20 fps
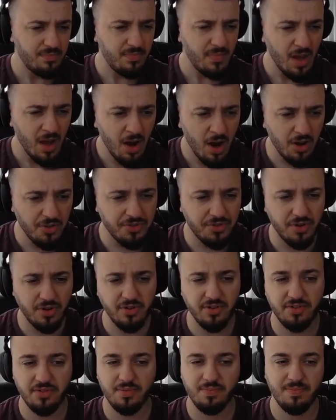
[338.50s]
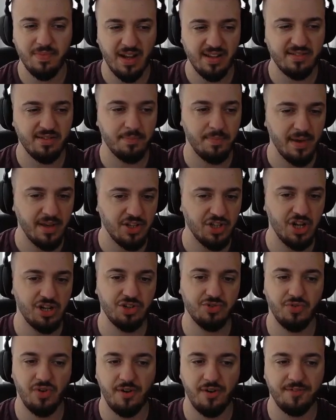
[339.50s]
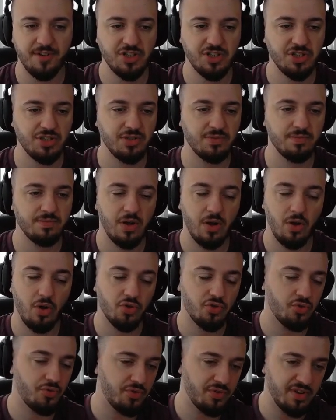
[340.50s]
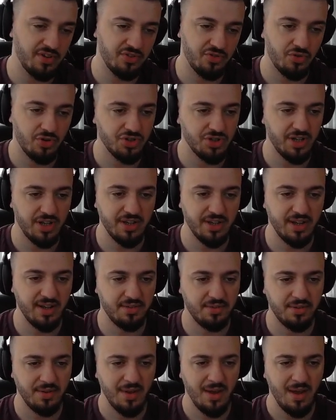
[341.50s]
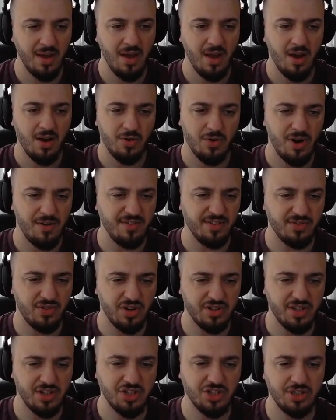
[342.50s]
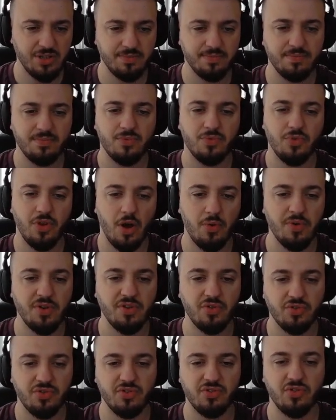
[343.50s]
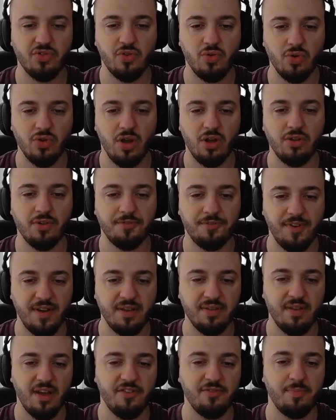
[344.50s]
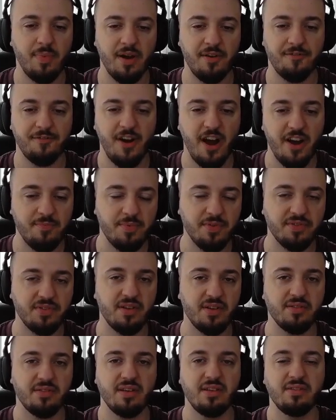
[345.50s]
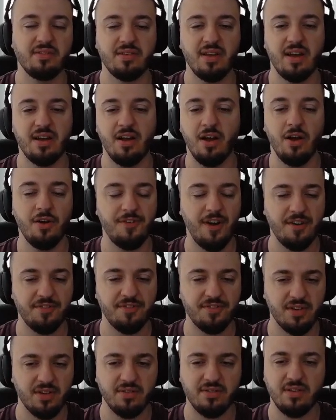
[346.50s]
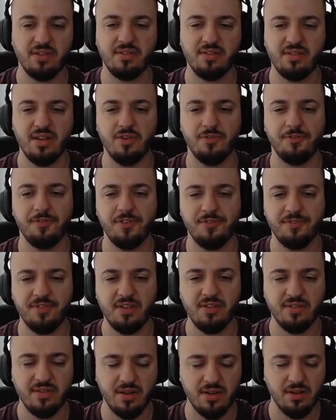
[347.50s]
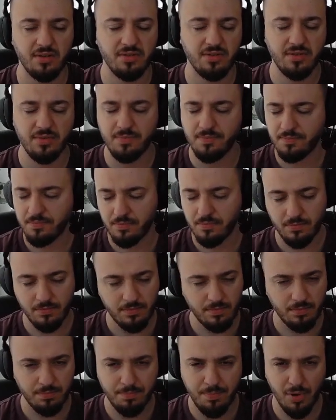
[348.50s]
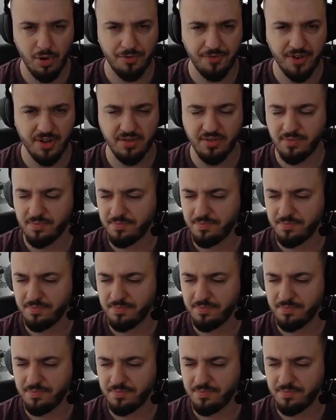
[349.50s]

Hunters, that's a big change for Affliction, also for Destruction, I guess. Craven Stratagem now reduces the cooldown of Feign Death by 5% instead, 5 seconds instead of 15 seconds. Perfect.